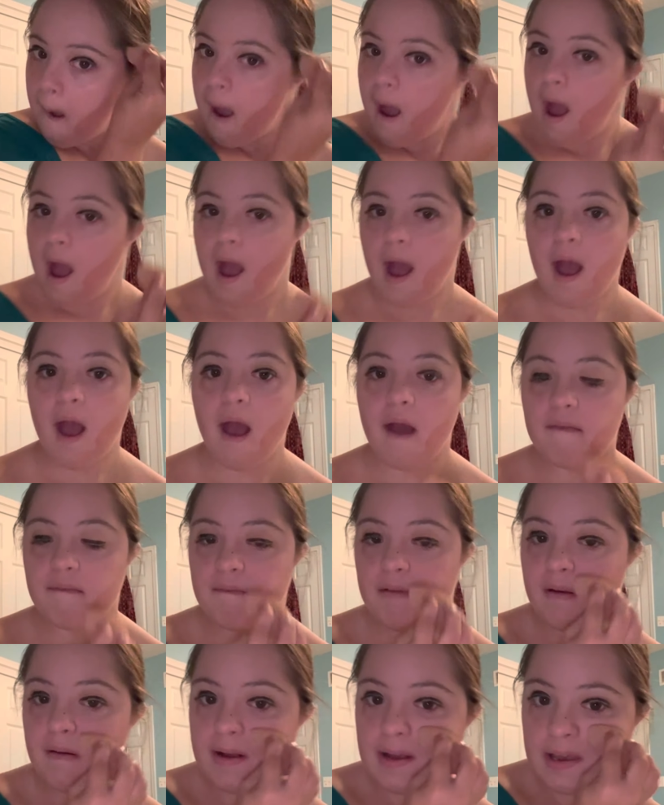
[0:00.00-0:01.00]
I have
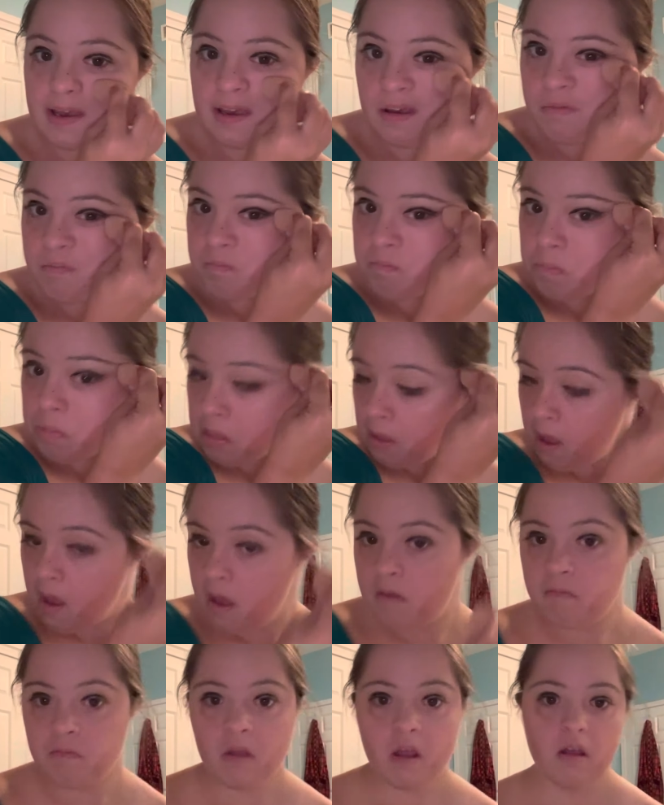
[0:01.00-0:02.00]
very
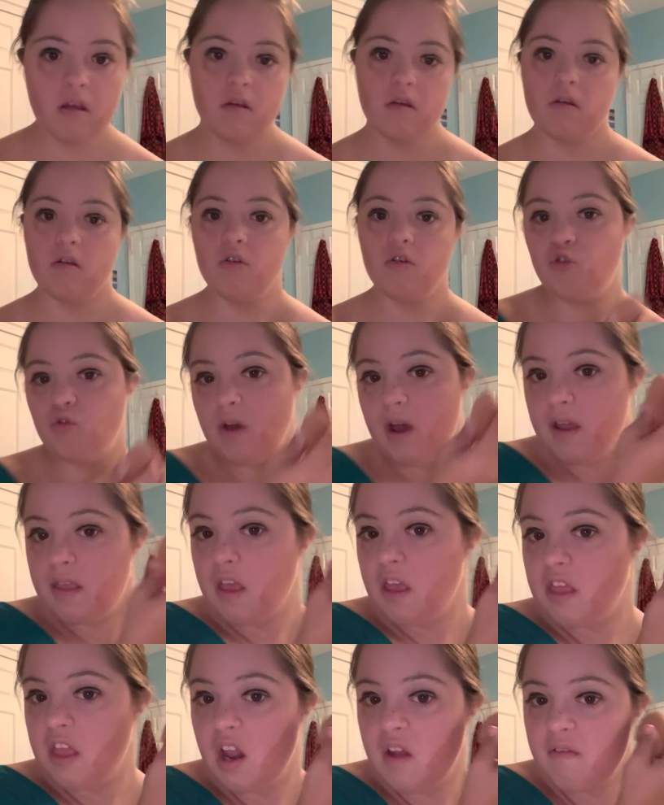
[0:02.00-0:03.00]
dry,
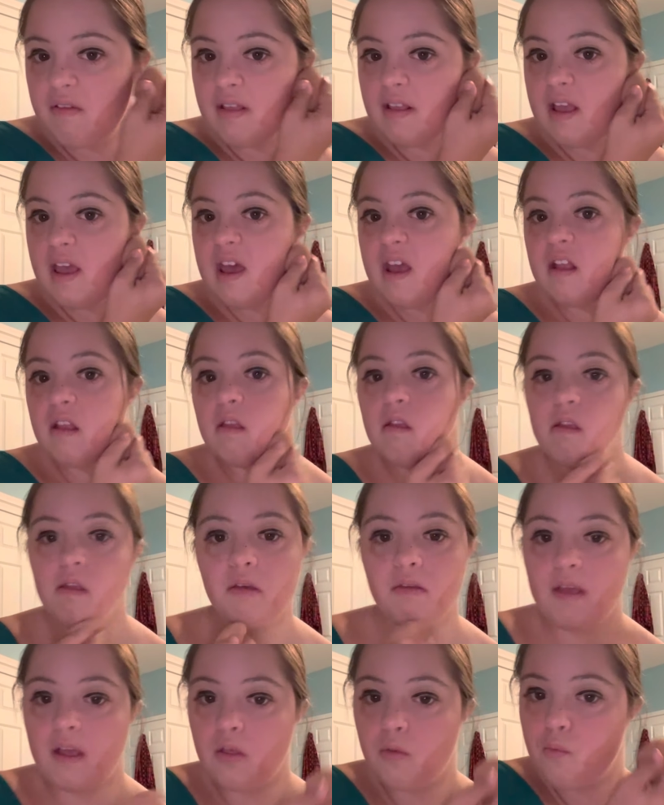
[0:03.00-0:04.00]
sensitive skin, so
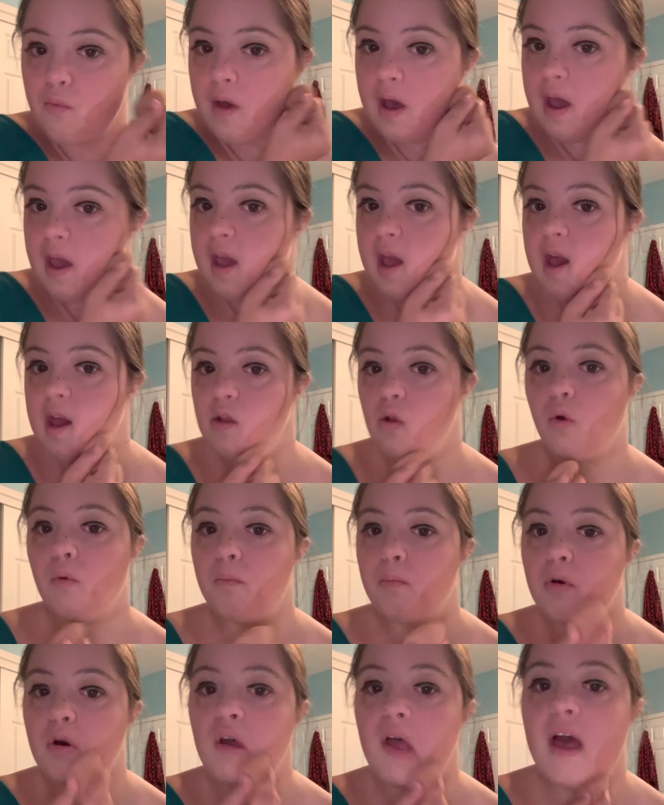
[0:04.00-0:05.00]
that's why I don't
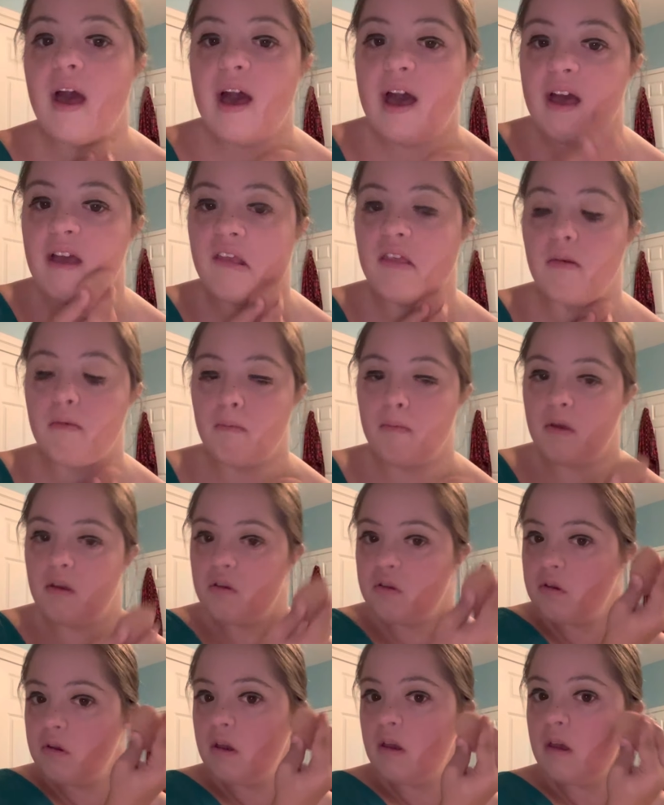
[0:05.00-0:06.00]
put as
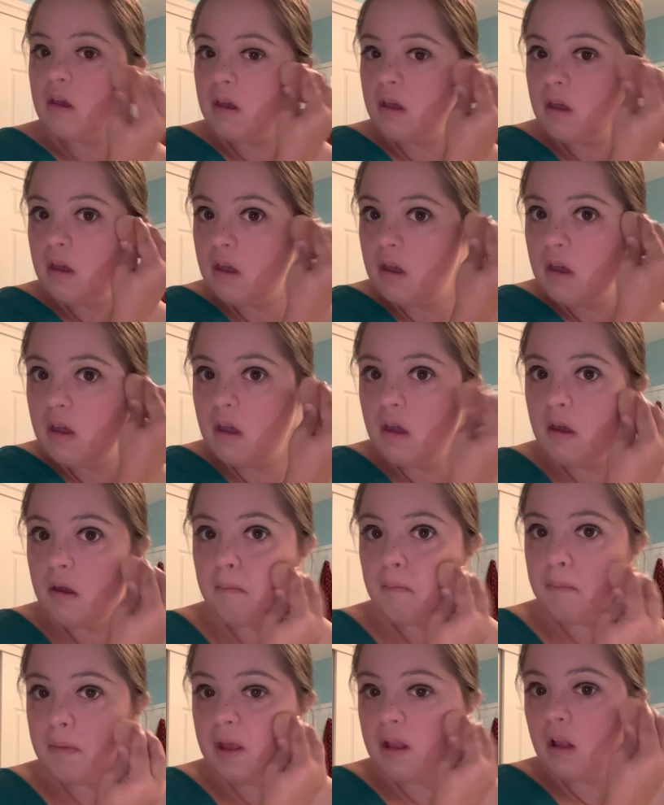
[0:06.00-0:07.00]
much
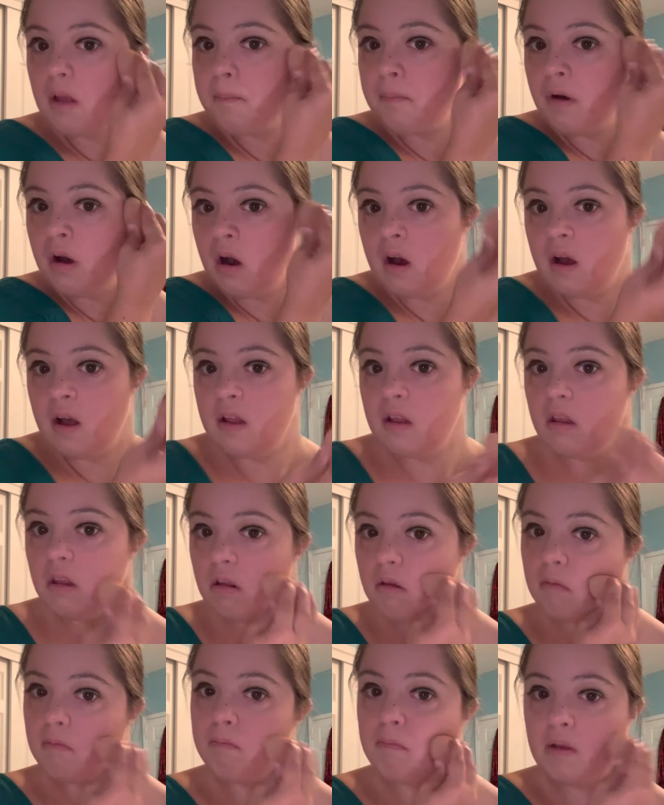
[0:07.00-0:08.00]
makeup on,
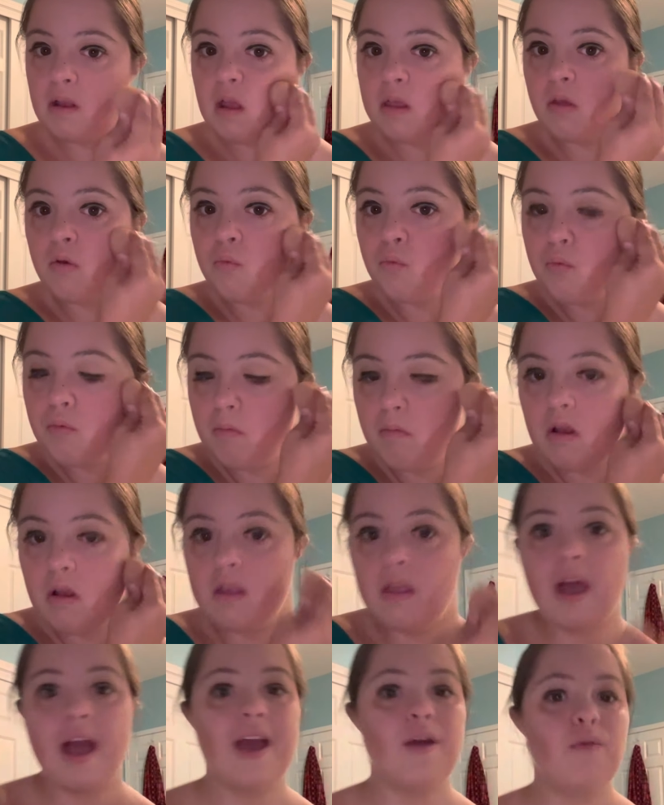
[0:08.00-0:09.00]
because
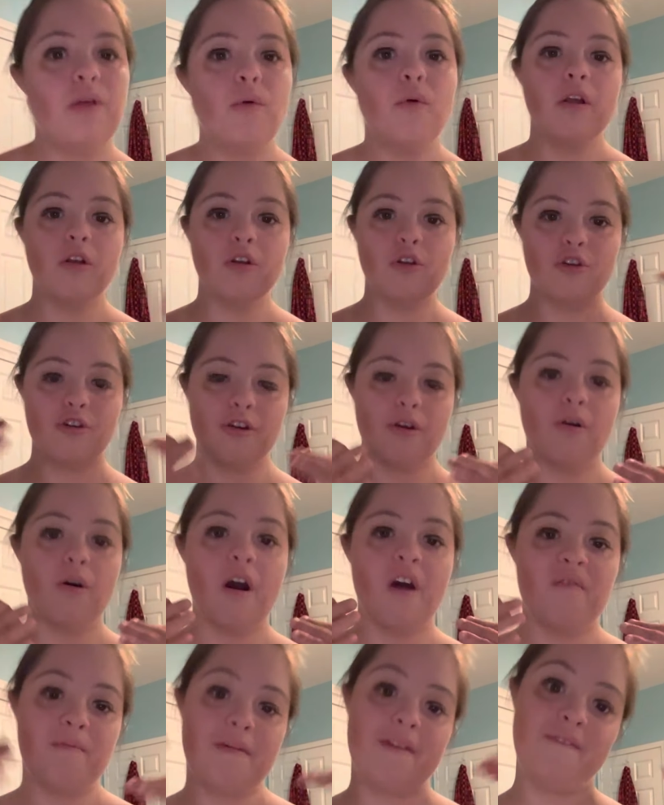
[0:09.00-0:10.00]
I really want to show
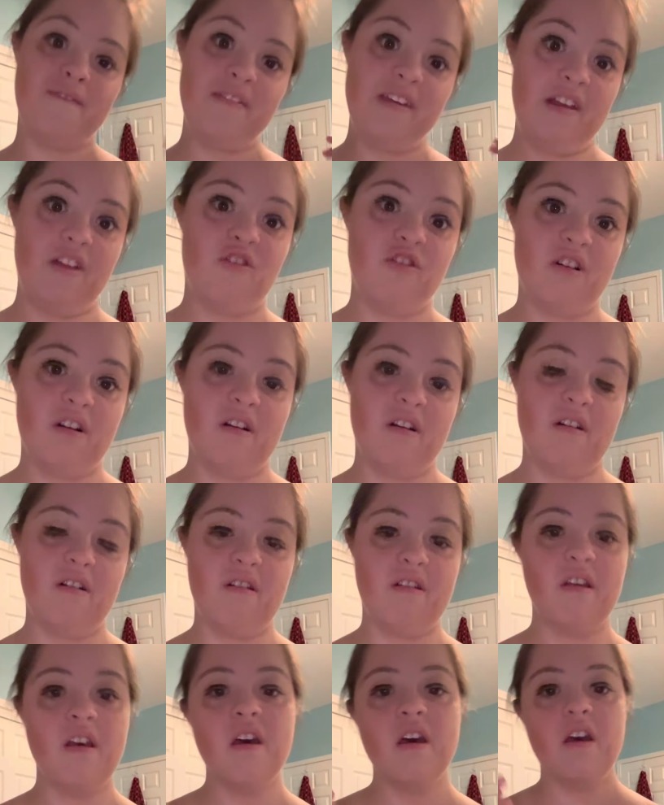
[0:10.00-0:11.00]
off my
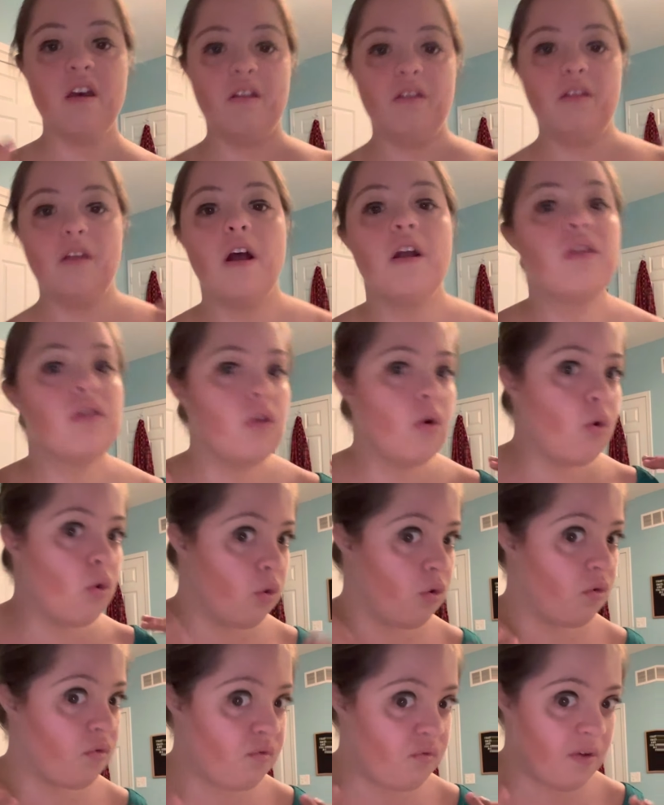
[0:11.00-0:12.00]
features, not the
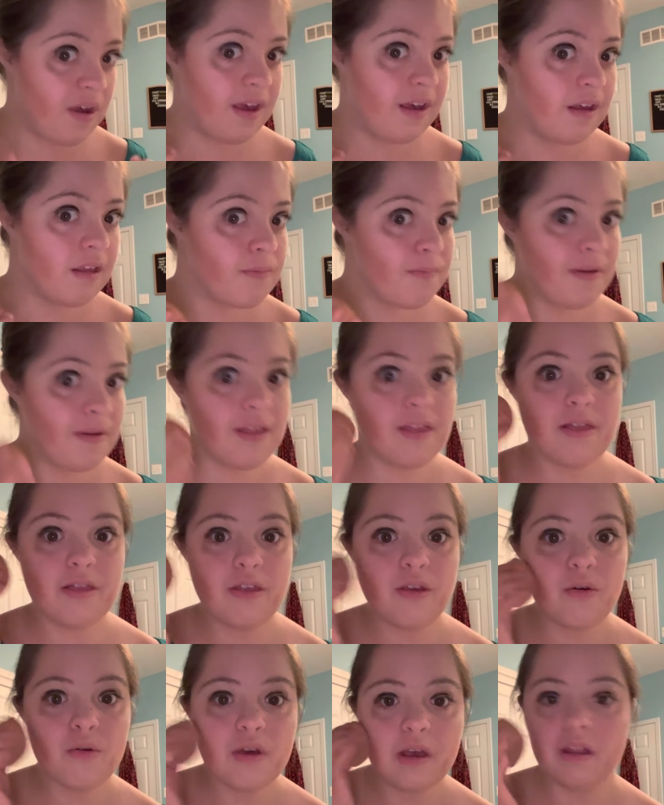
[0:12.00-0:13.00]
whole face, but
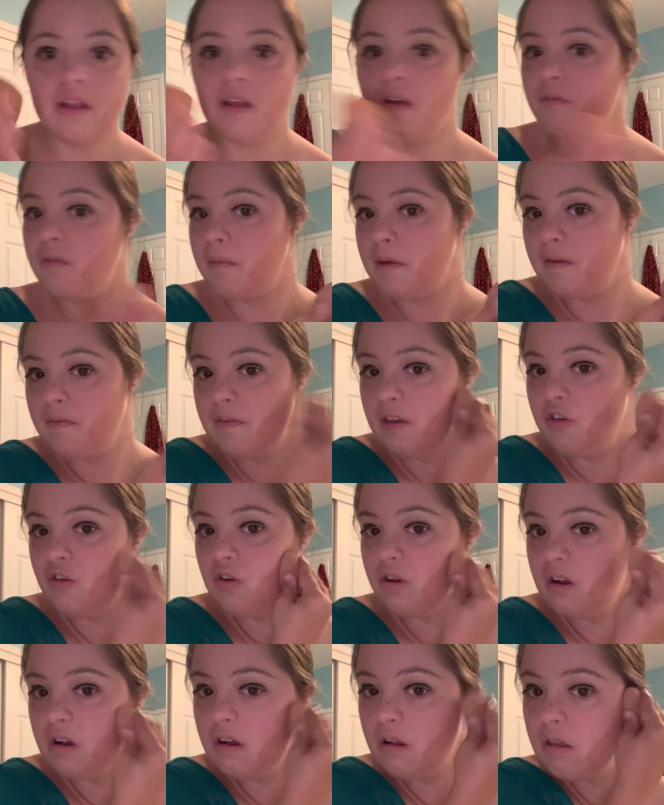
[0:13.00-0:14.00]
still enough of my
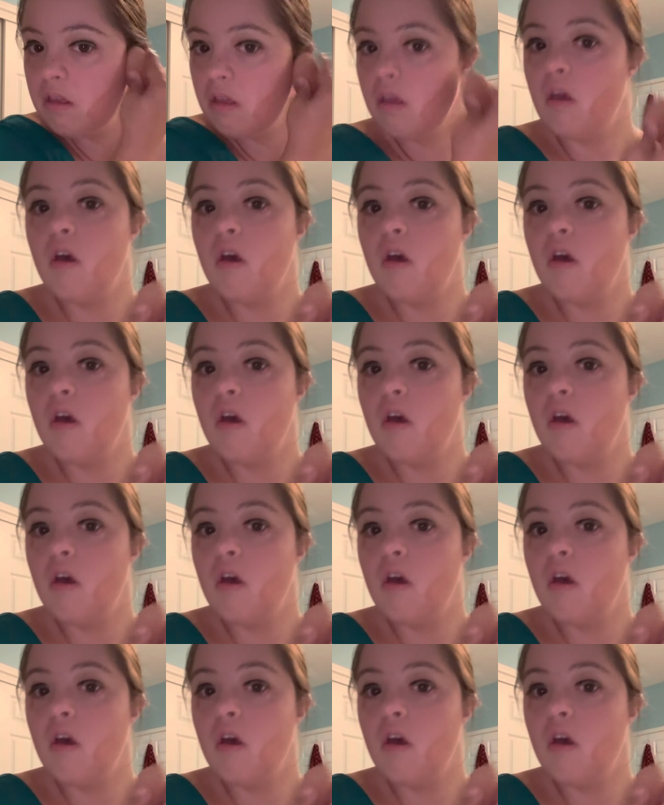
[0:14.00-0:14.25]
features.